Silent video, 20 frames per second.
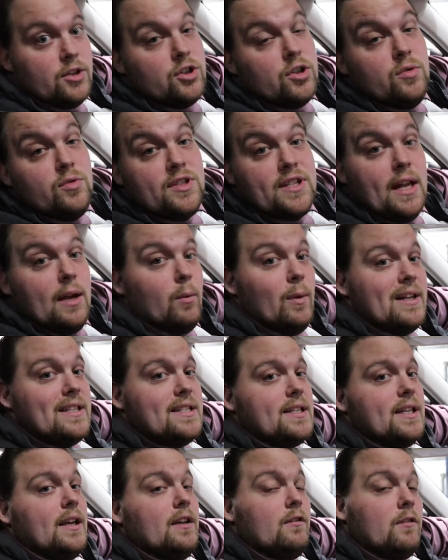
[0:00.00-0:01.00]
Tuesday,
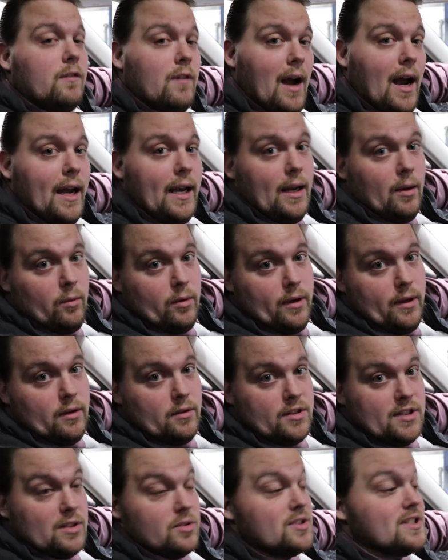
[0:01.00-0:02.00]
Wednesday, and Friday, we're
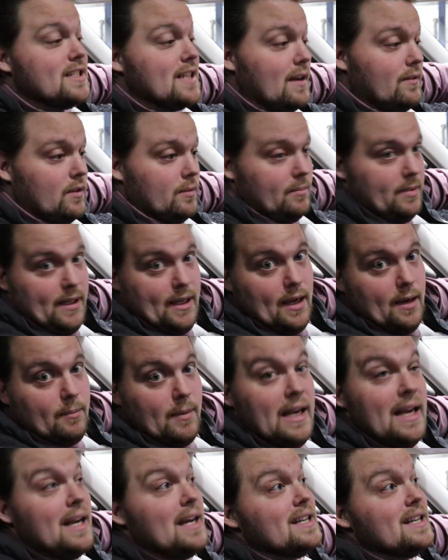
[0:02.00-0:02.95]
here until 7 p.m.